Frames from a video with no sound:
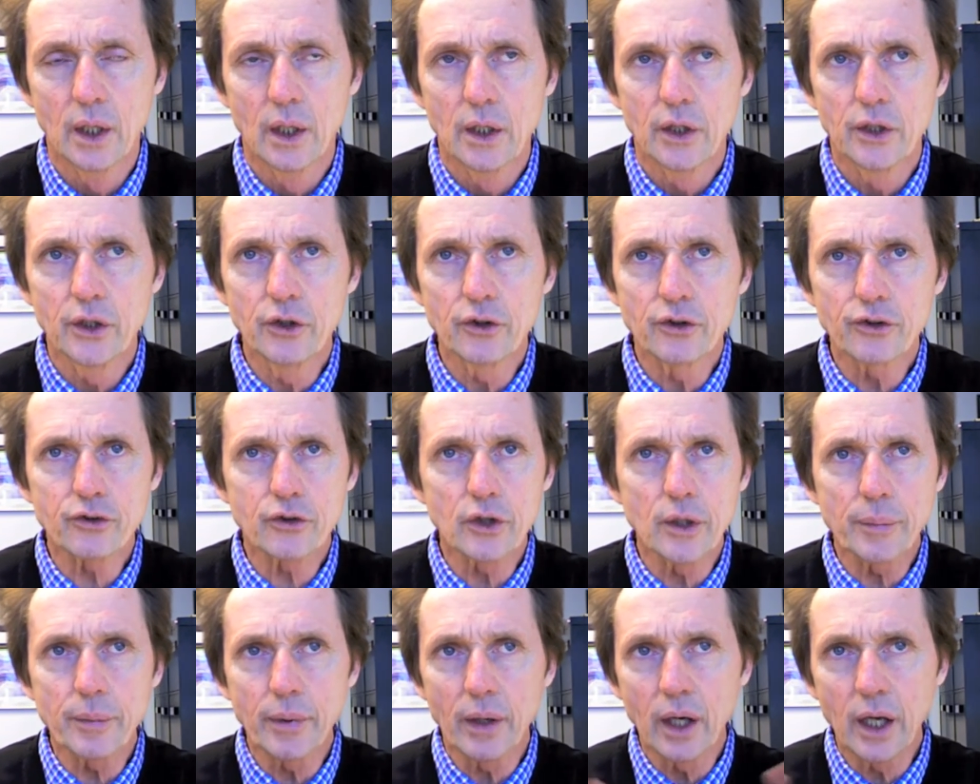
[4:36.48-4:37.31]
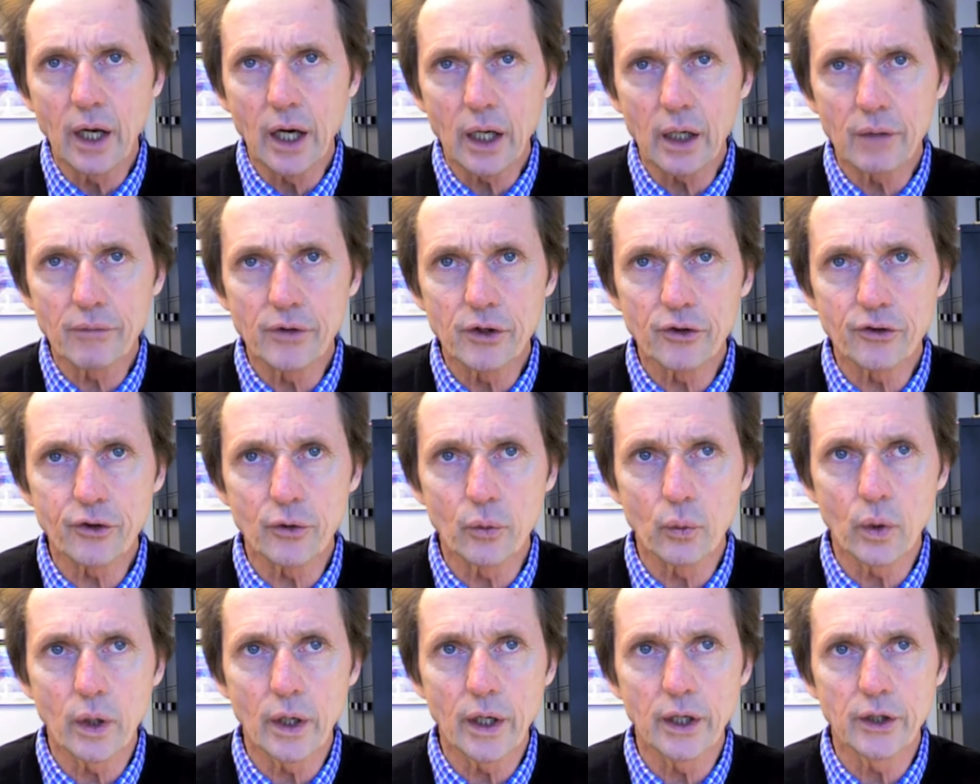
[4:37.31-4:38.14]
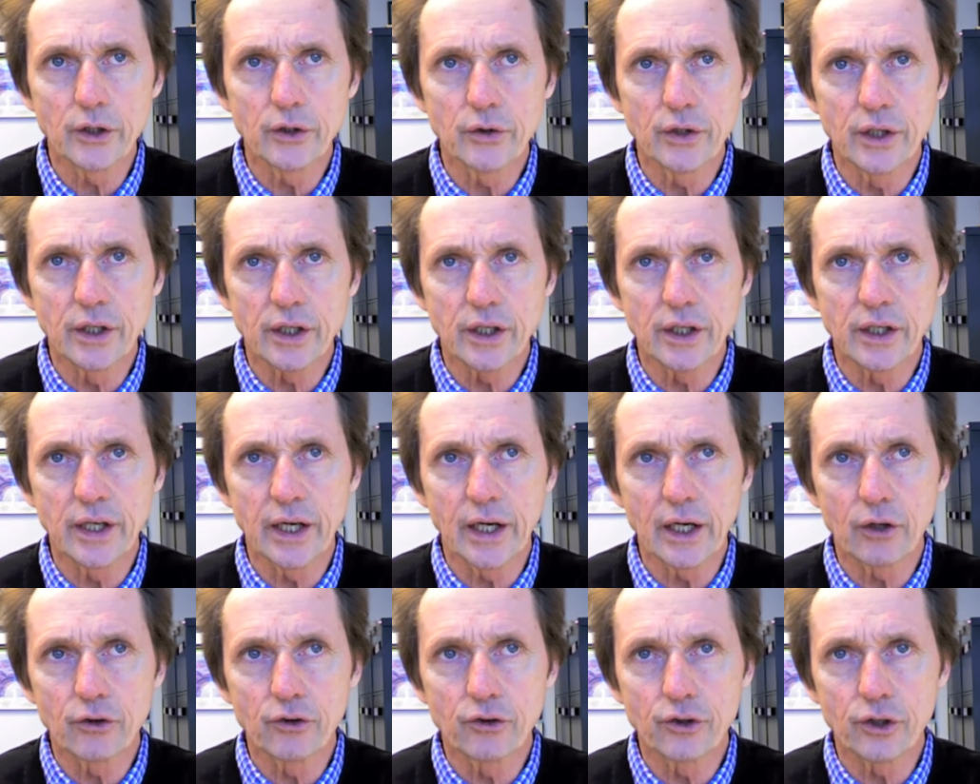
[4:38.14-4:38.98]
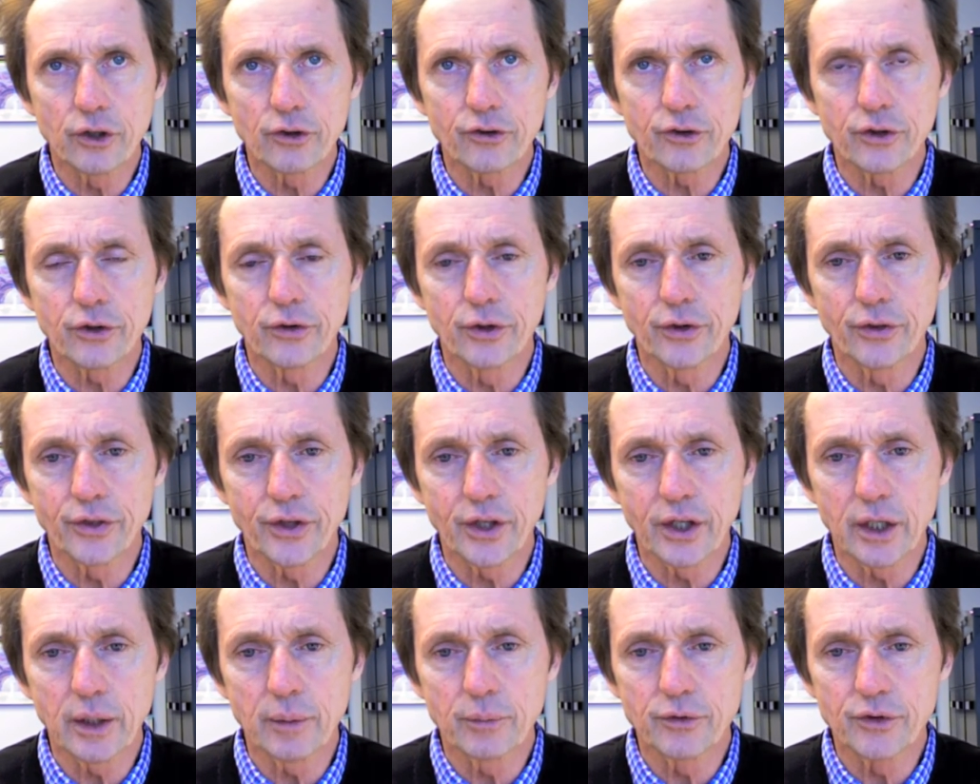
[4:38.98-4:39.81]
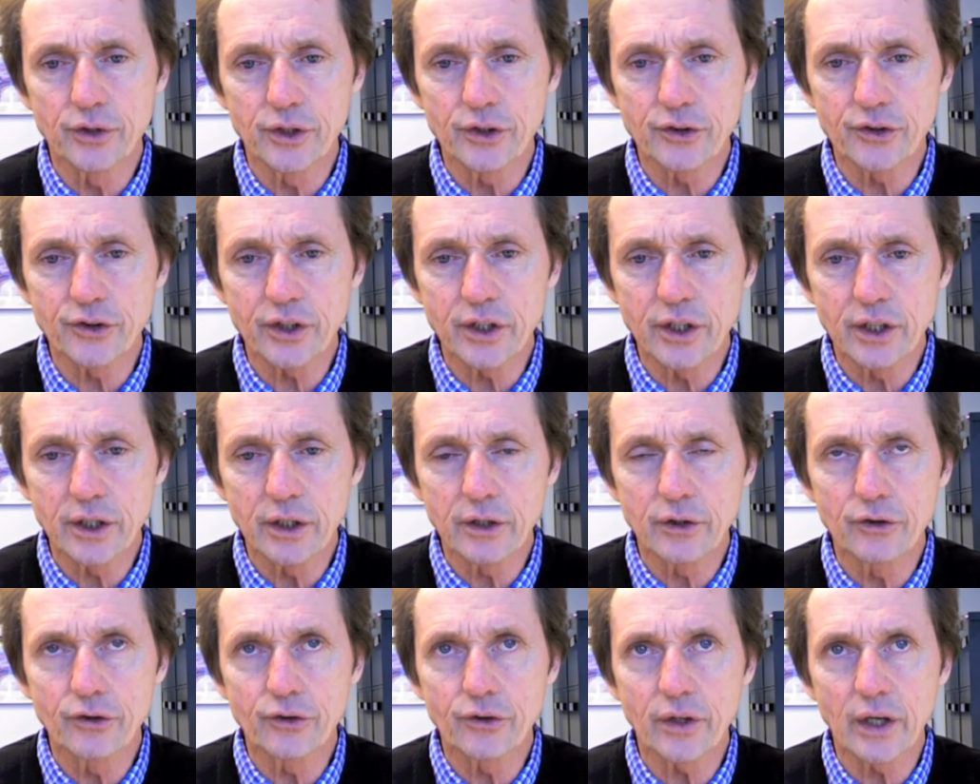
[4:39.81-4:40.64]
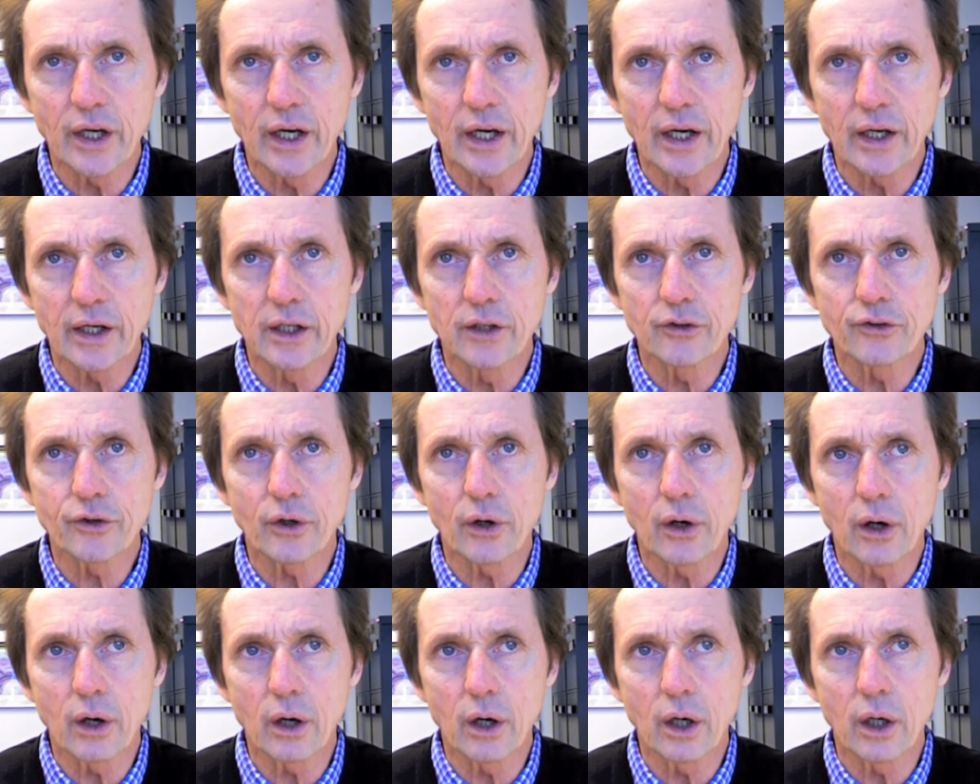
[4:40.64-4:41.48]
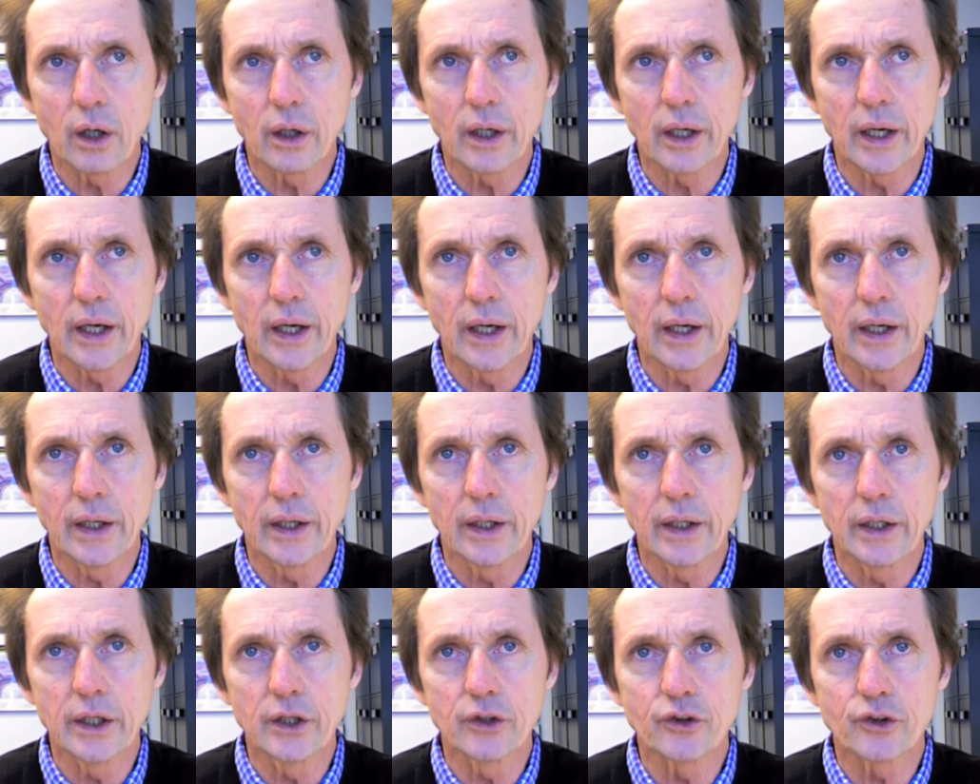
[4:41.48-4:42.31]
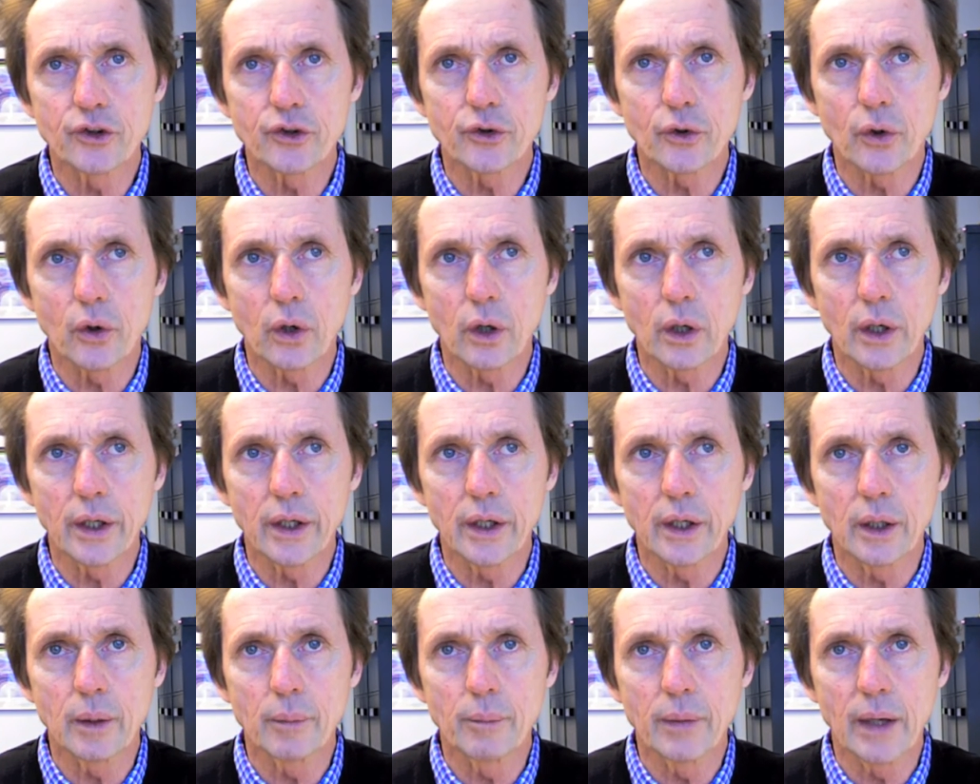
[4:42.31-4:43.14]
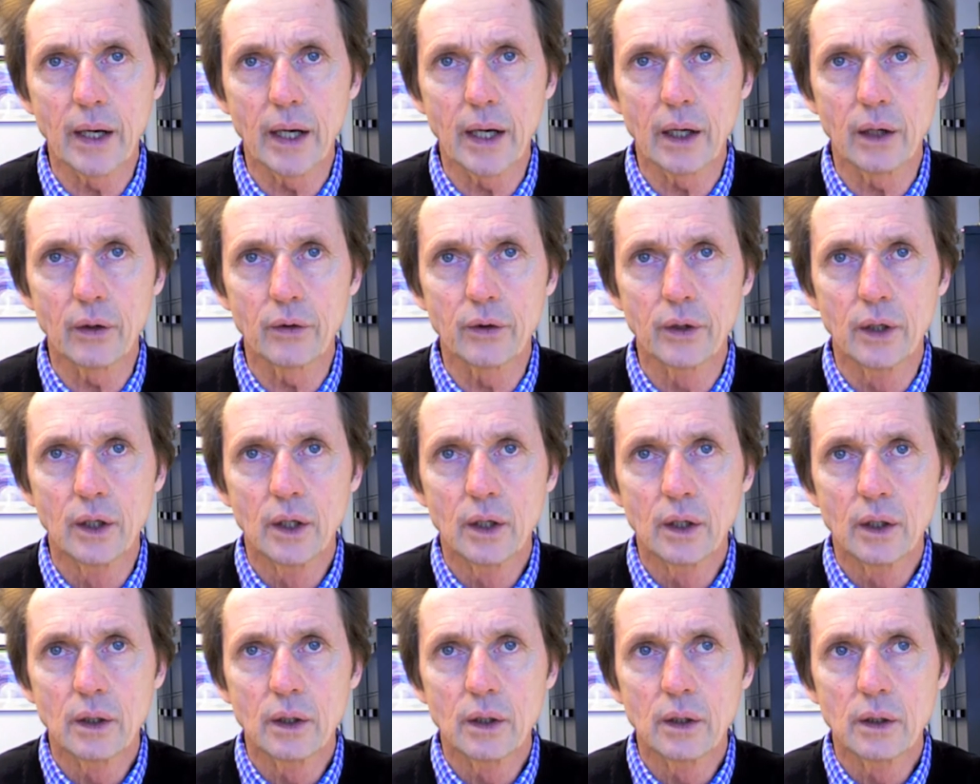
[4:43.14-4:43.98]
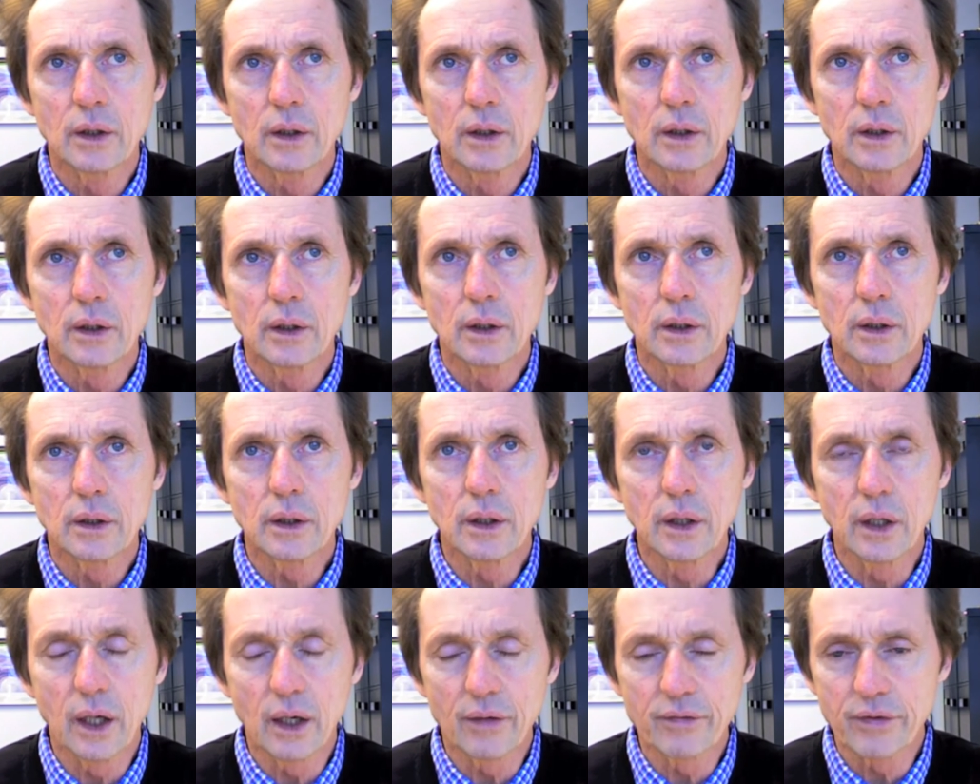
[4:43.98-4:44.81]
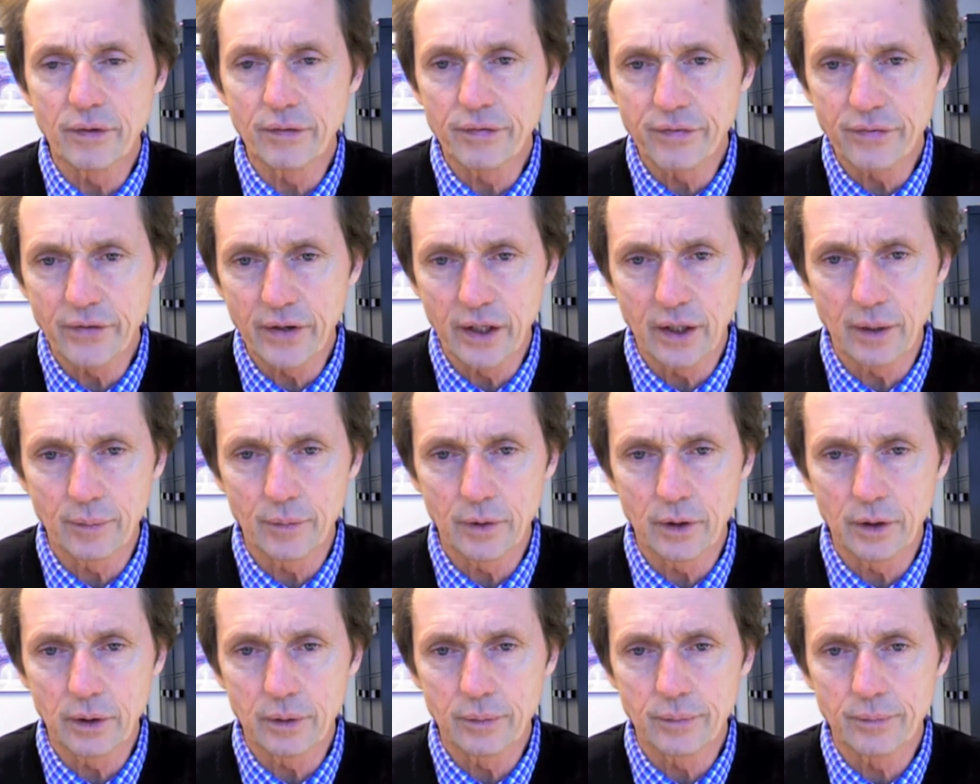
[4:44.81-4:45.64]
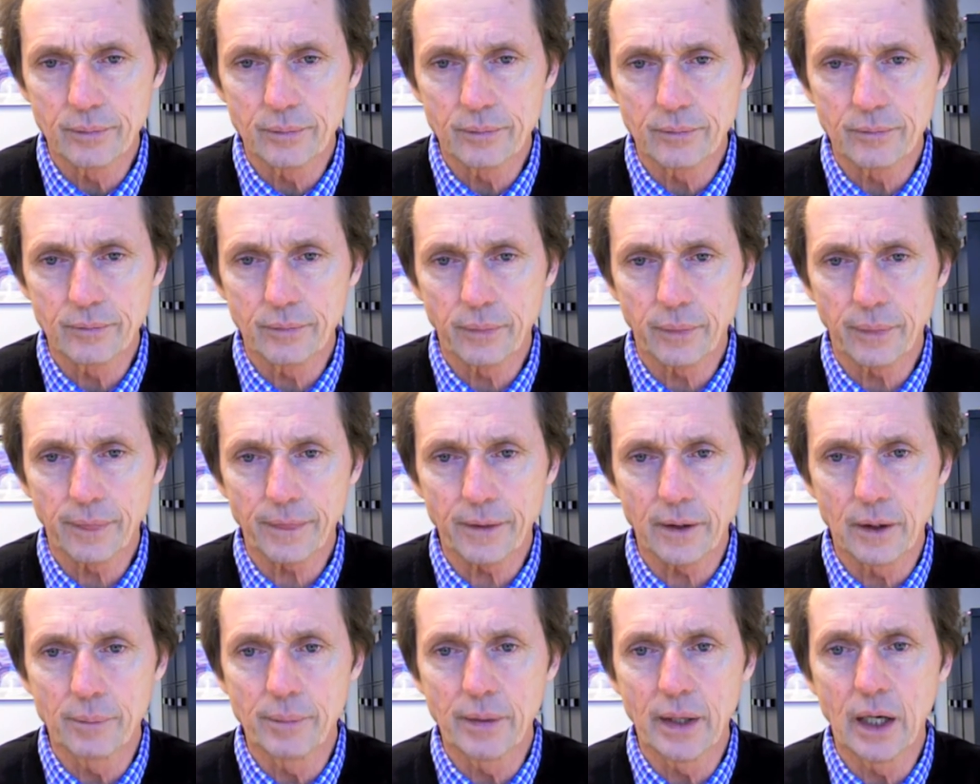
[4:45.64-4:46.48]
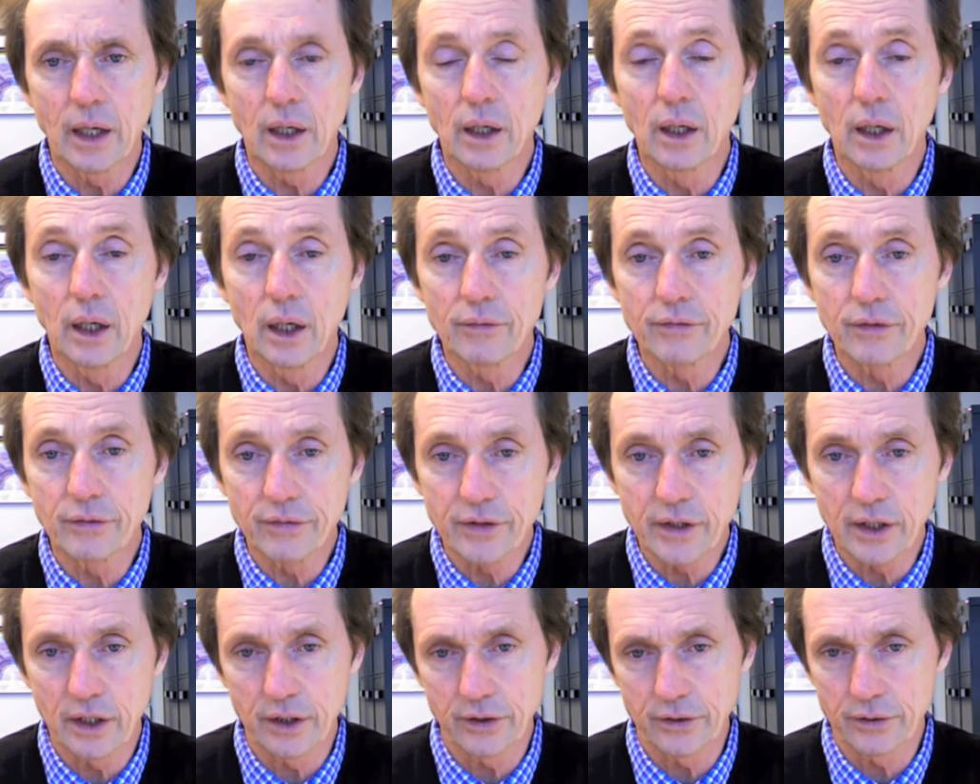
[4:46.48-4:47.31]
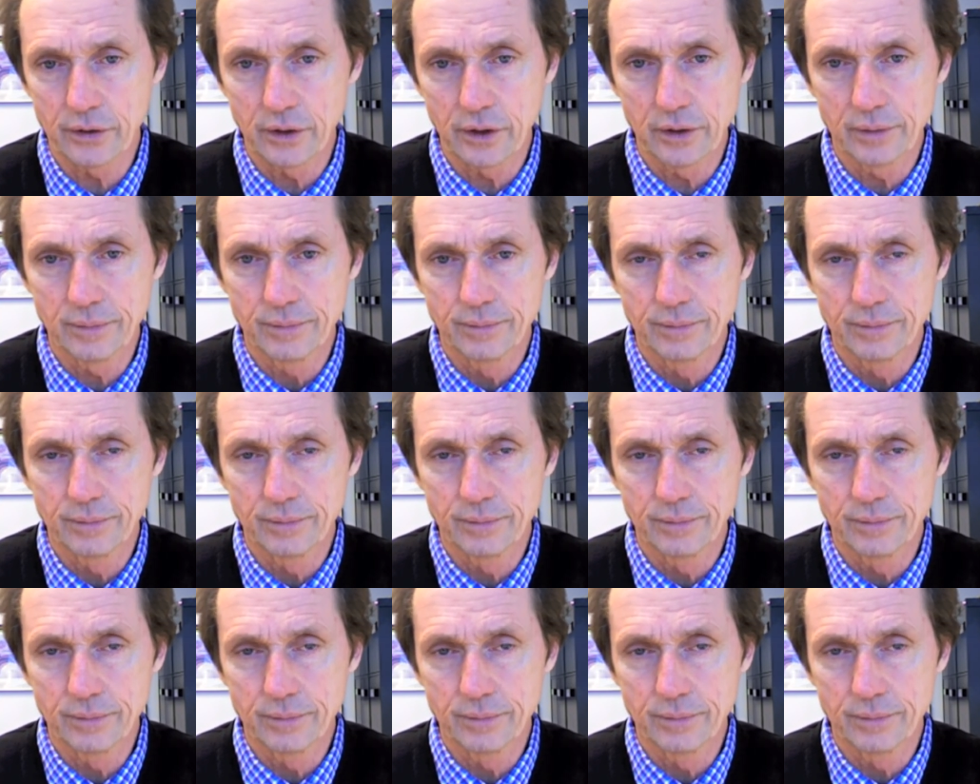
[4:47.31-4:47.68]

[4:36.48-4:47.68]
You strip a lot of this away and you get it down just to the themes. This is, at its heart, a story about love of family, about love of country,